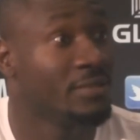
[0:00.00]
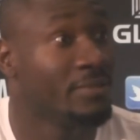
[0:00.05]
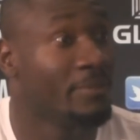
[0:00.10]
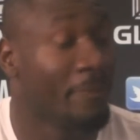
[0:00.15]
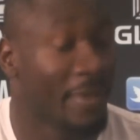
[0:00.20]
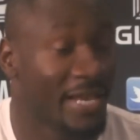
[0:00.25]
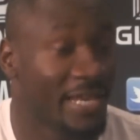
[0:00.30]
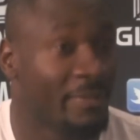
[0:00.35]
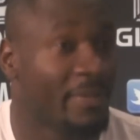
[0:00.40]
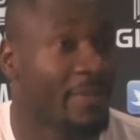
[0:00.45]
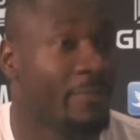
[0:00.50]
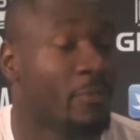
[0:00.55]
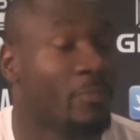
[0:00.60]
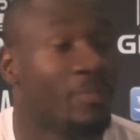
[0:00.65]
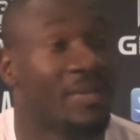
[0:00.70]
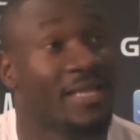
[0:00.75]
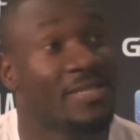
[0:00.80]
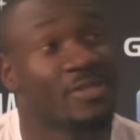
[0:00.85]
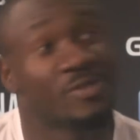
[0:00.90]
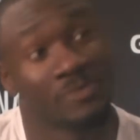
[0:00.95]
Many people
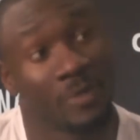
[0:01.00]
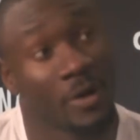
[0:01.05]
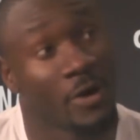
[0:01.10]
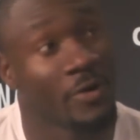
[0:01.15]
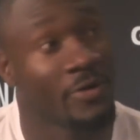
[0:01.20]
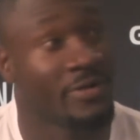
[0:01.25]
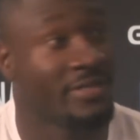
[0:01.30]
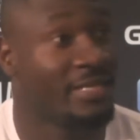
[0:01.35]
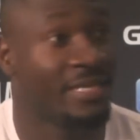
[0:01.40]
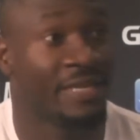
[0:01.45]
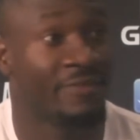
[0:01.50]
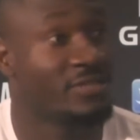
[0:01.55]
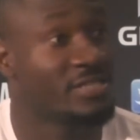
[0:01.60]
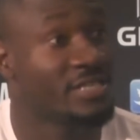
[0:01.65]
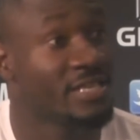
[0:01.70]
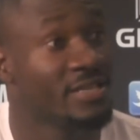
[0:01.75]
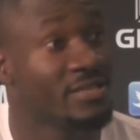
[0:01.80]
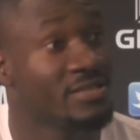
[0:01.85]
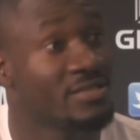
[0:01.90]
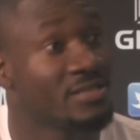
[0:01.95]
plan tomorrow and they never
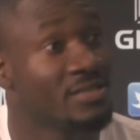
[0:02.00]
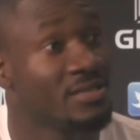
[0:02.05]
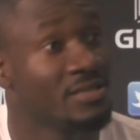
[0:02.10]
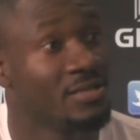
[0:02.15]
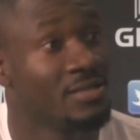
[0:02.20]
see it.